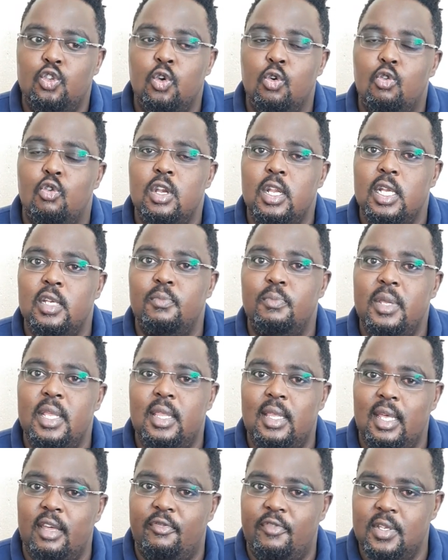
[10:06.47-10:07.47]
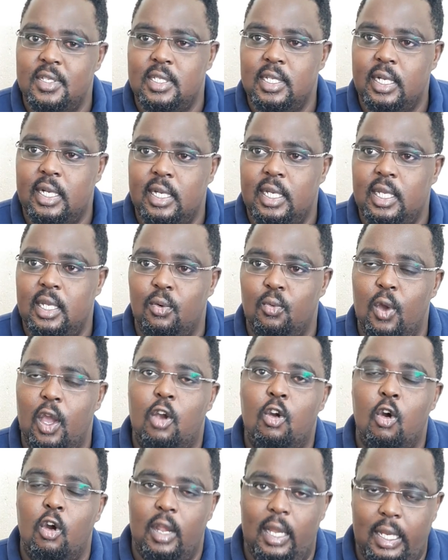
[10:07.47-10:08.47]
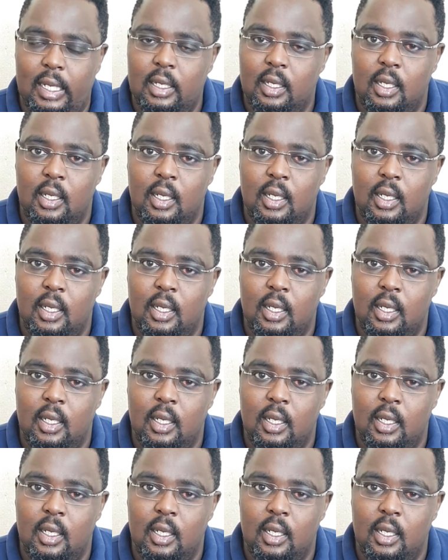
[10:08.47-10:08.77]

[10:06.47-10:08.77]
who couldn't be there physically were calling.